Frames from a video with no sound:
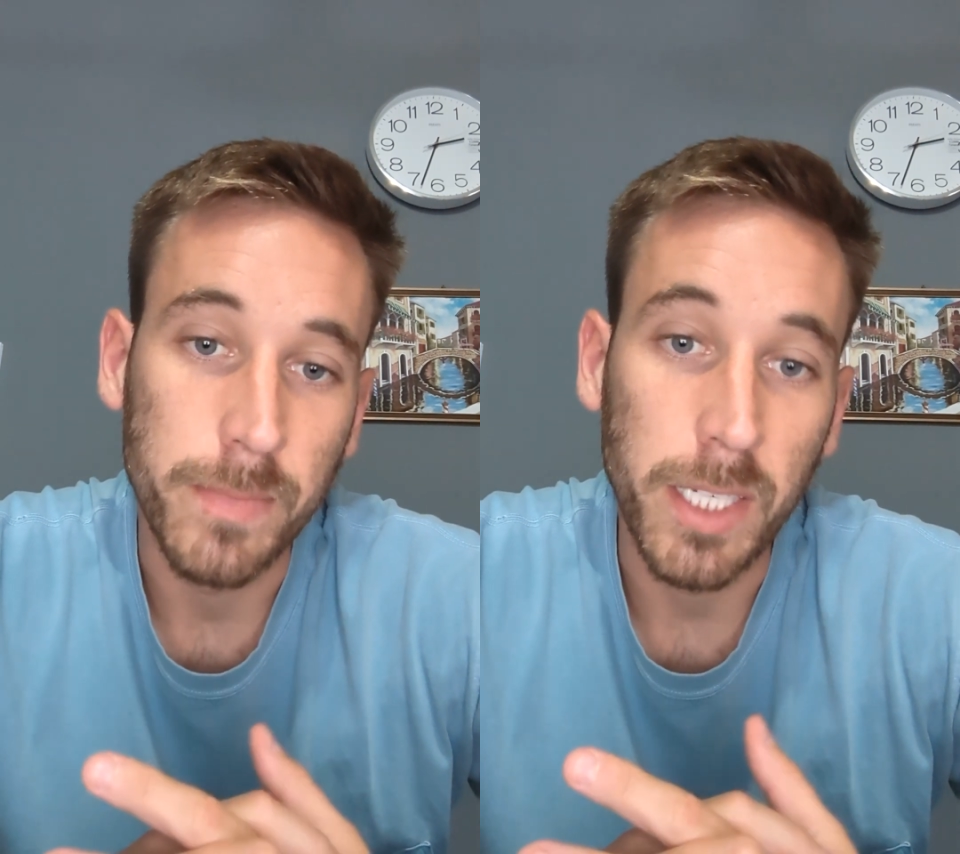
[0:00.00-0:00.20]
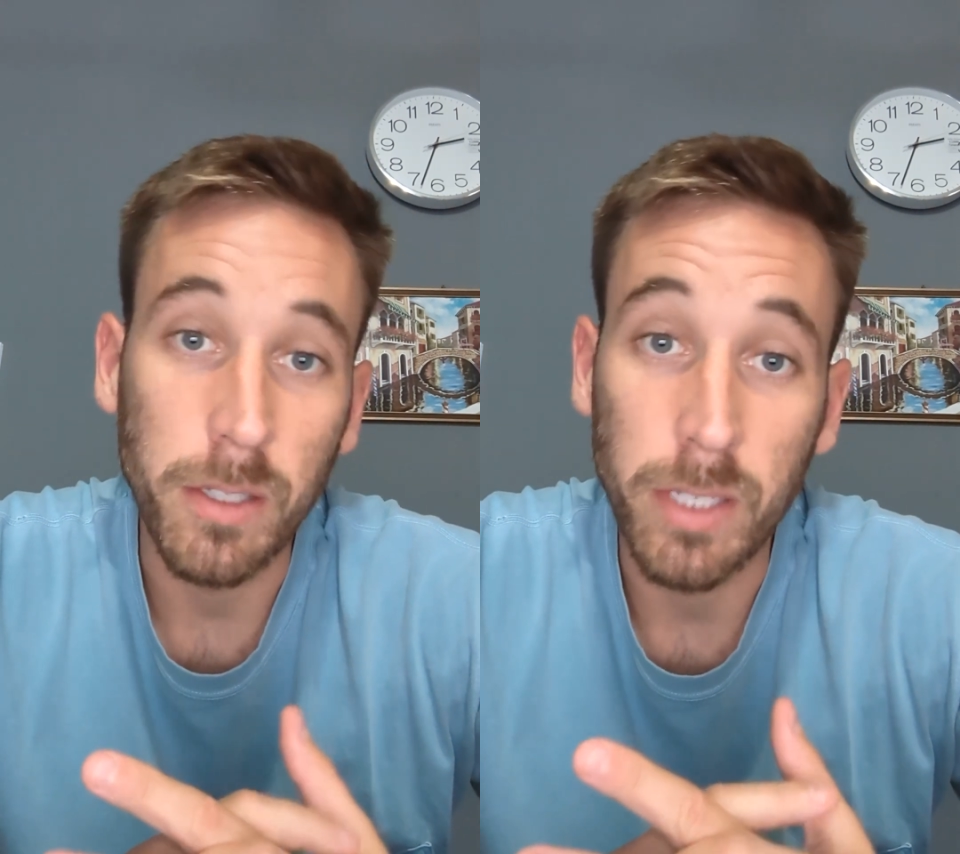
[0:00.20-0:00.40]

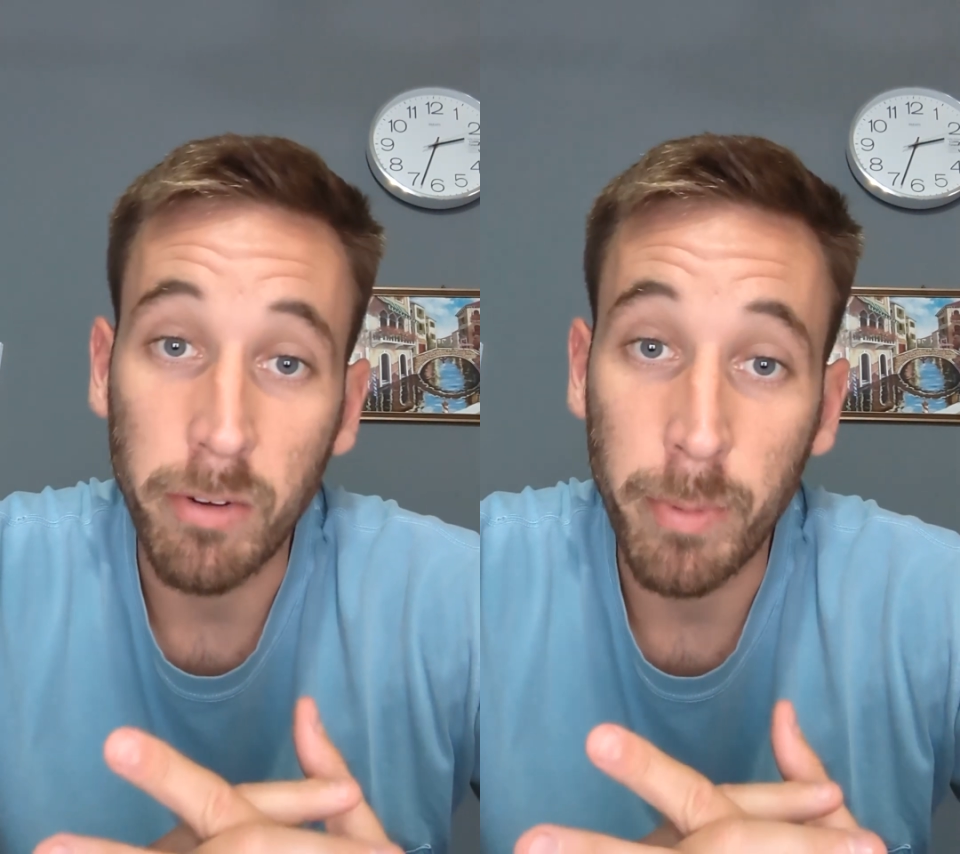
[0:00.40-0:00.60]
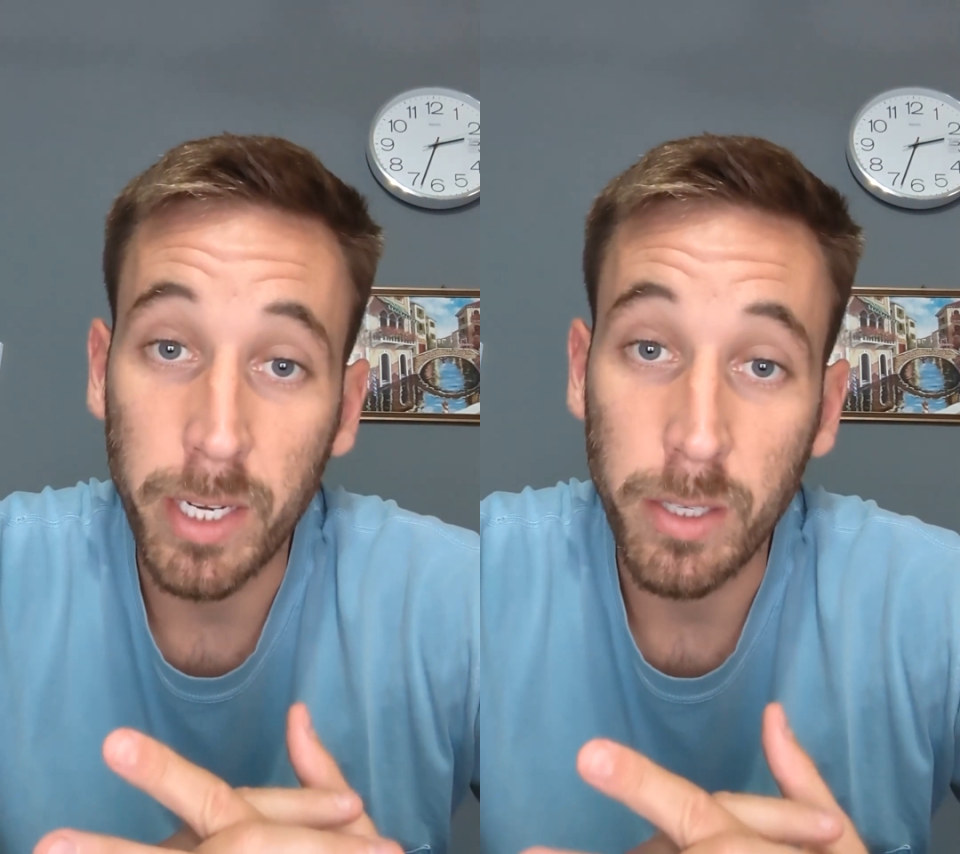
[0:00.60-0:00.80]
thank you to
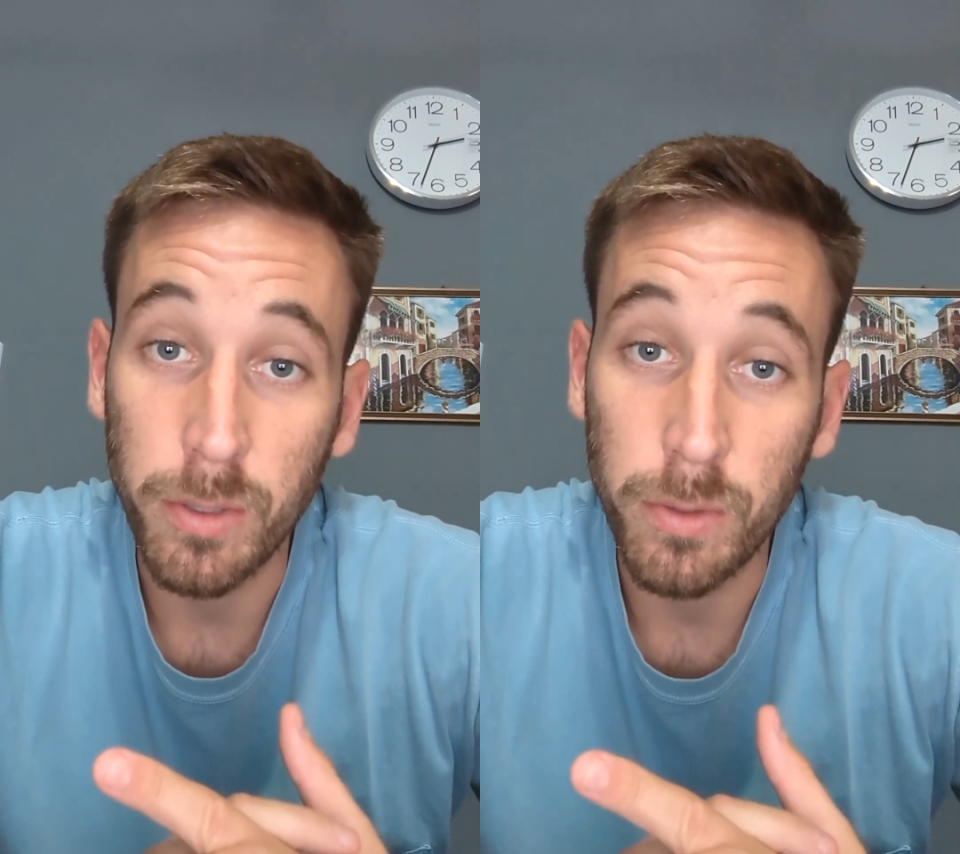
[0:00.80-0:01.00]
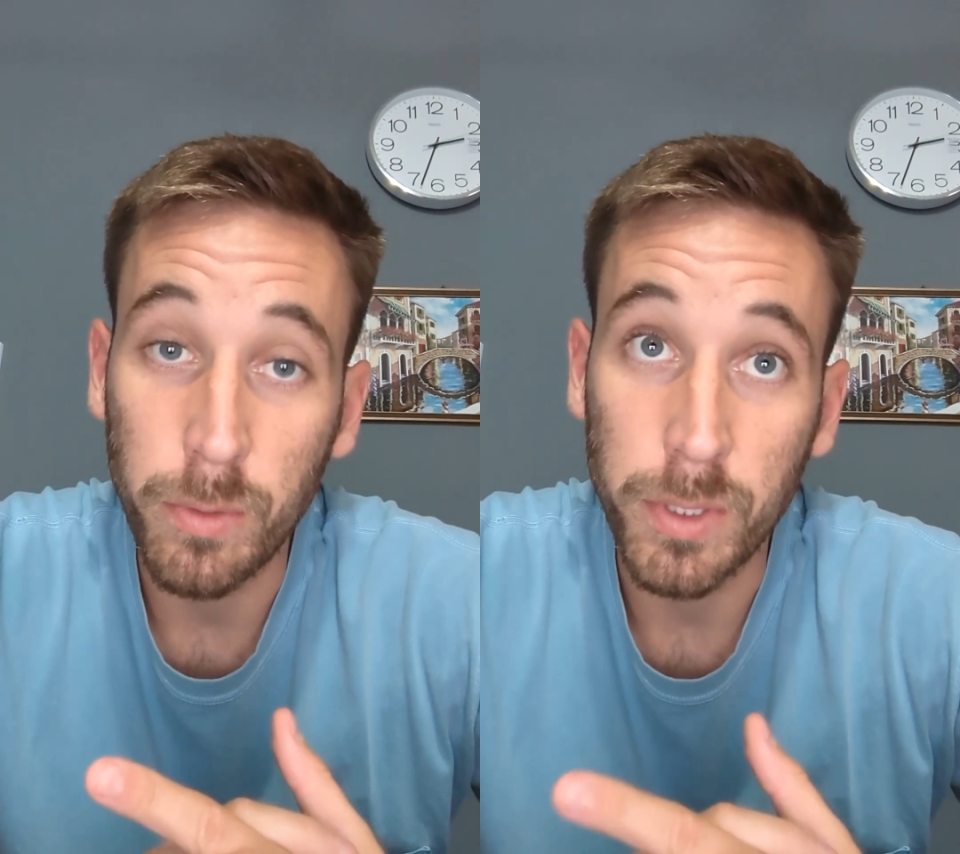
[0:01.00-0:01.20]
everybody
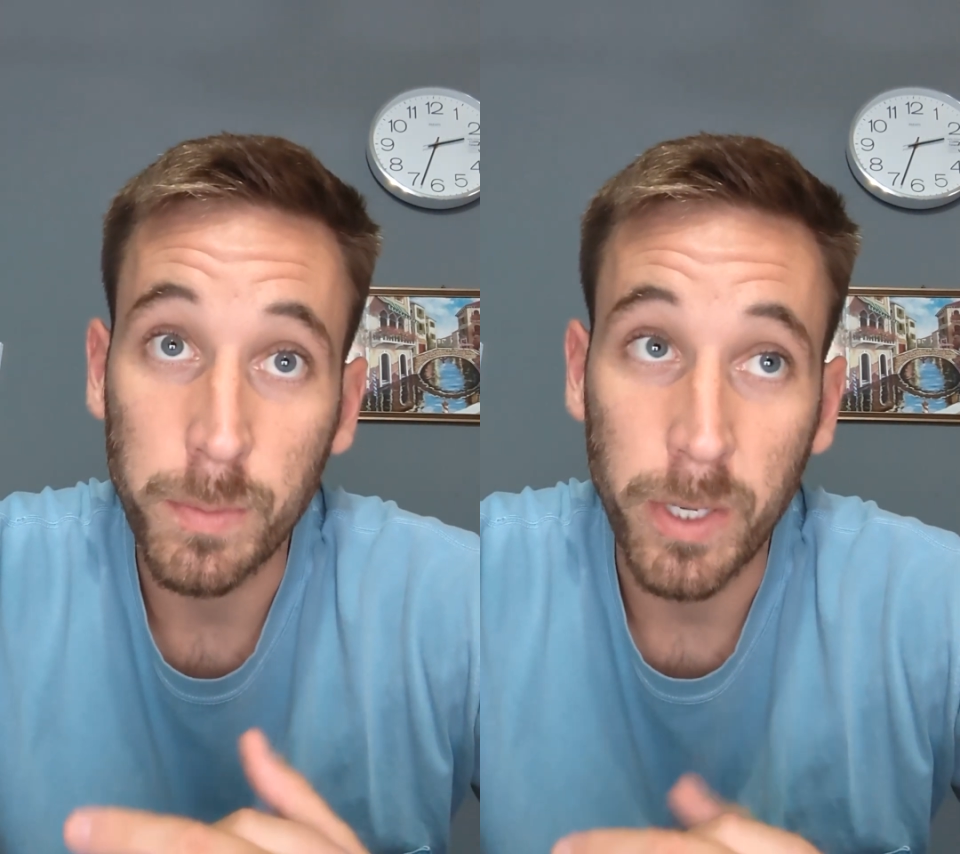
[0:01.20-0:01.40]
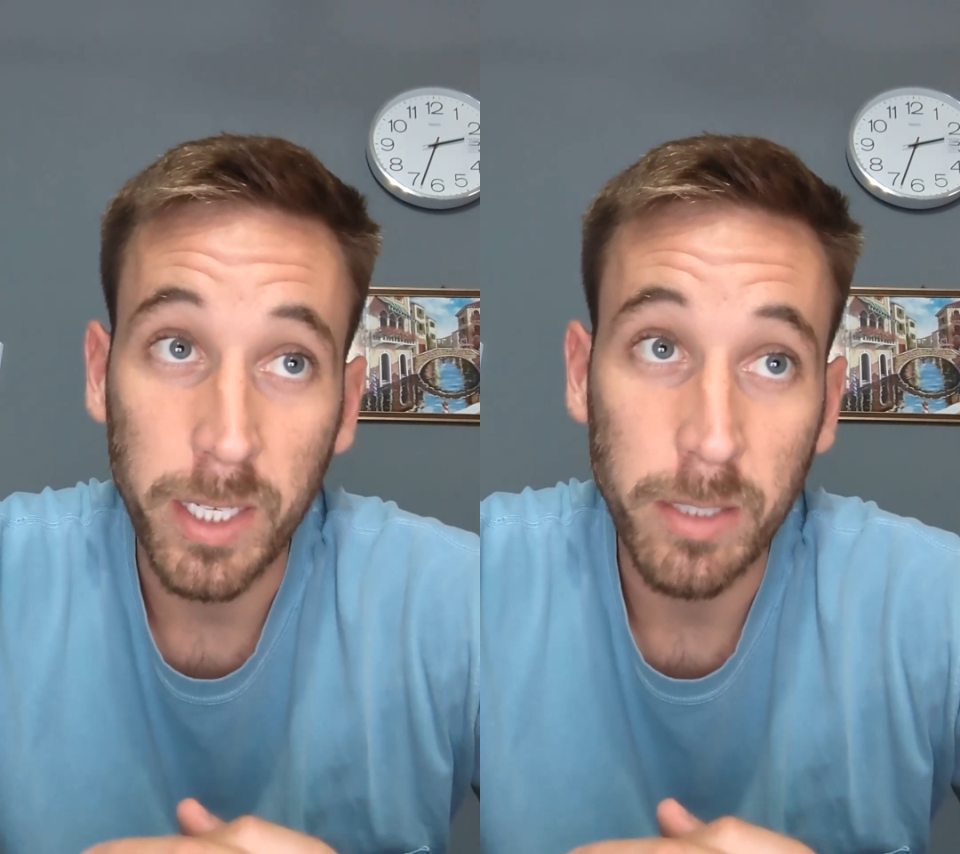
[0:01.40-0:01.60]
who was
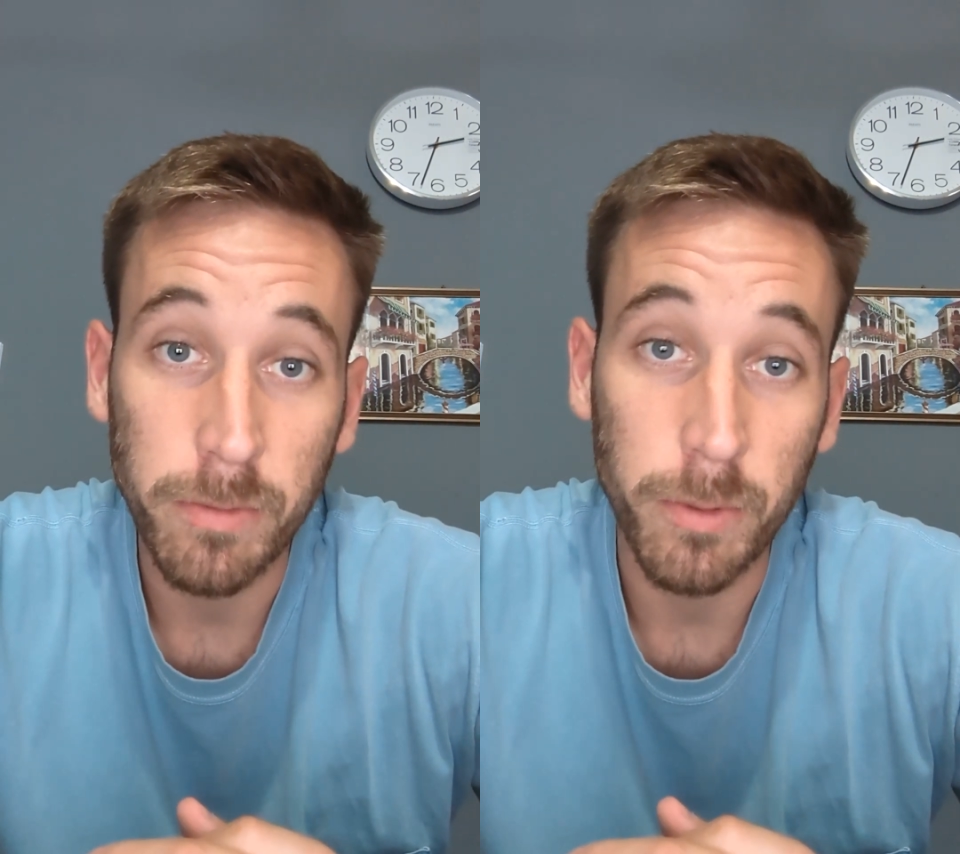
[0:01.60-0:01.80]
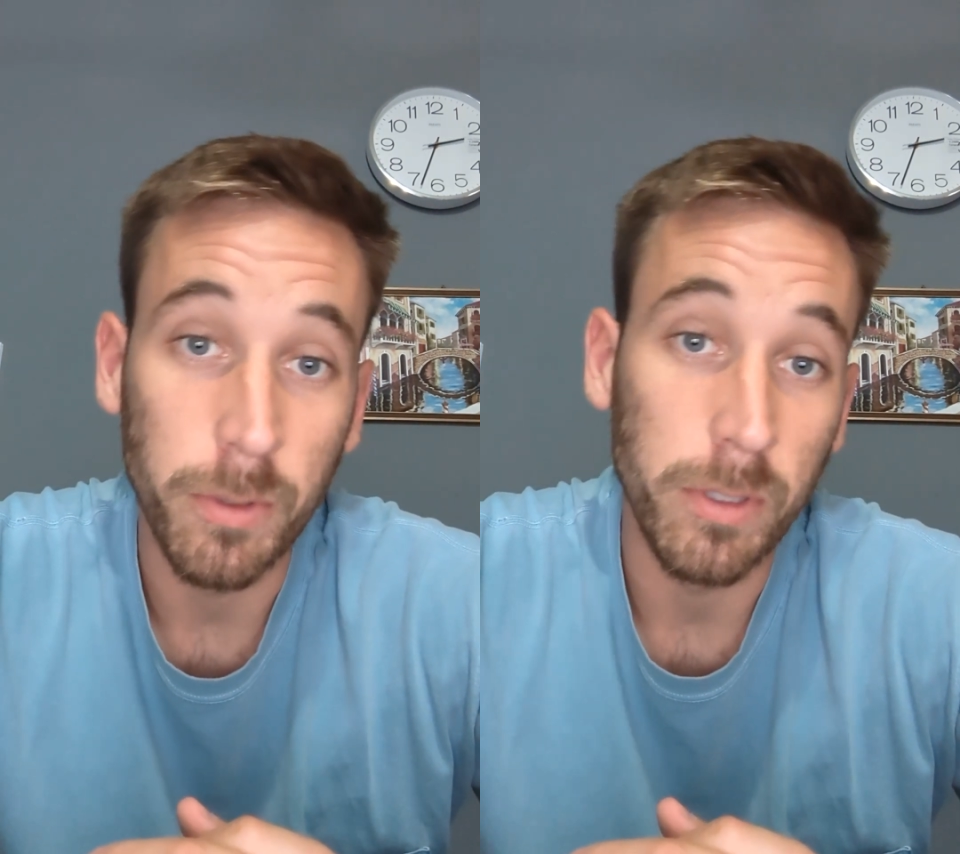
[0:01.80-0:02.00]
praying
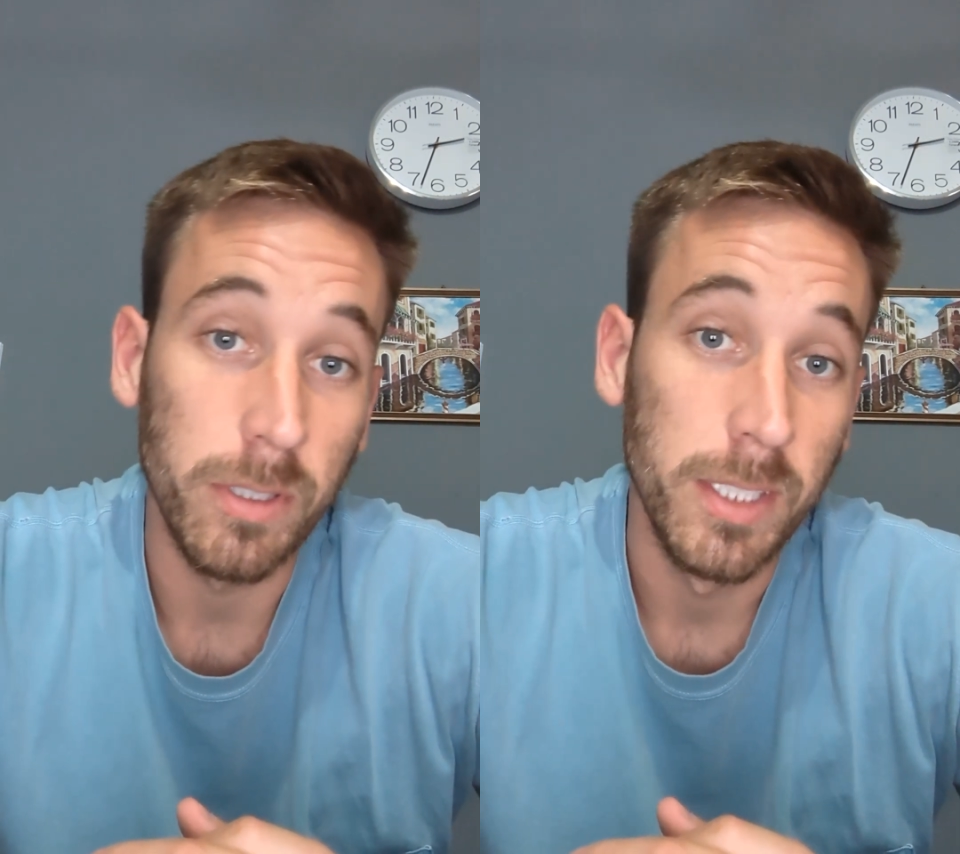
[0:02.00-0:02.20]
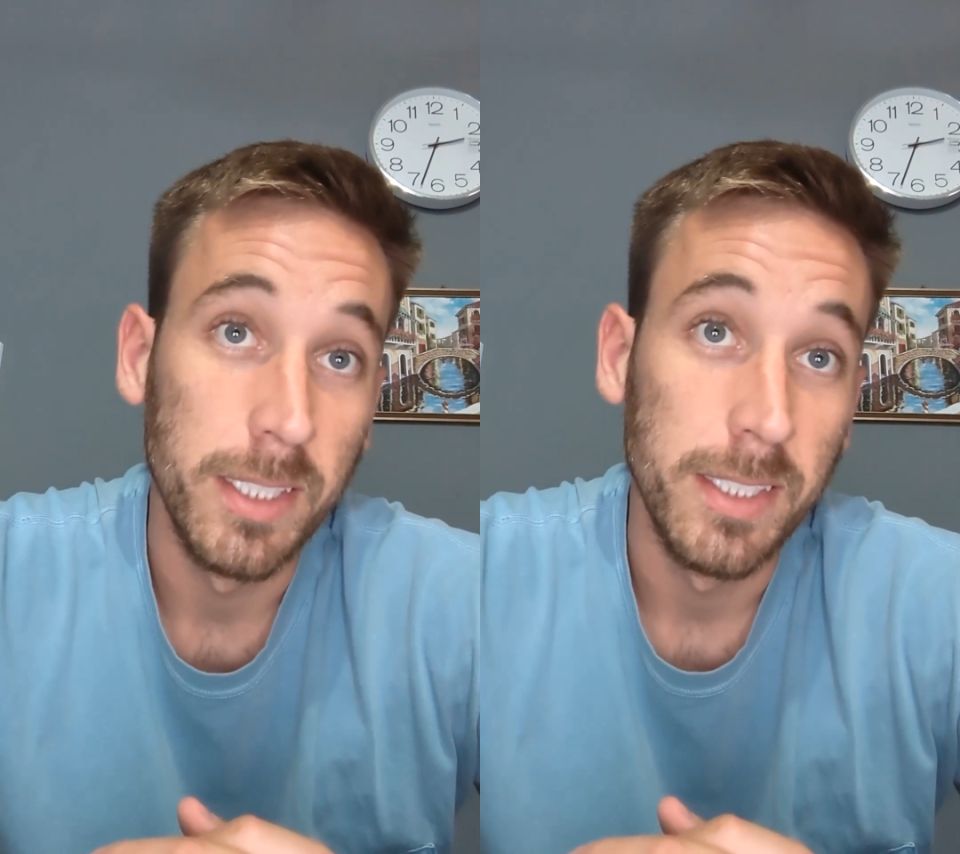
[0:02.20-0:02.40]
for